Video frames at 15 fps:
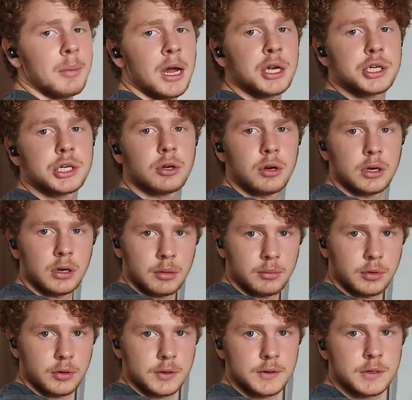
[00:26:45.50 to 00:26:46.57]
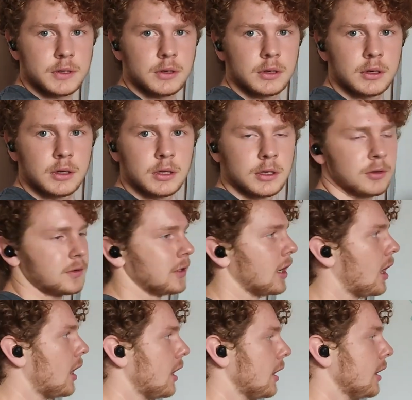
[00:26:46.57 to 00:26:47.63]
imaginary numbers, using
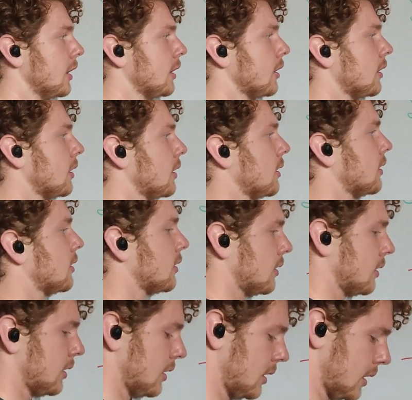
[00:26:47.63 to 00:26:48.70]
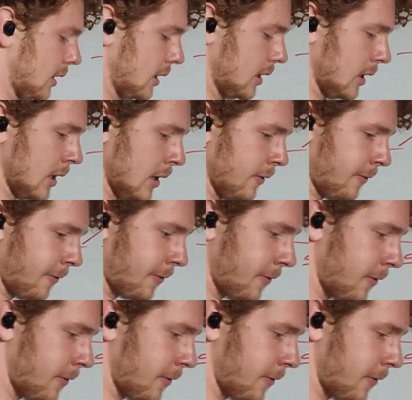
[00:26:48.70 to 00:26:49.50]
I, if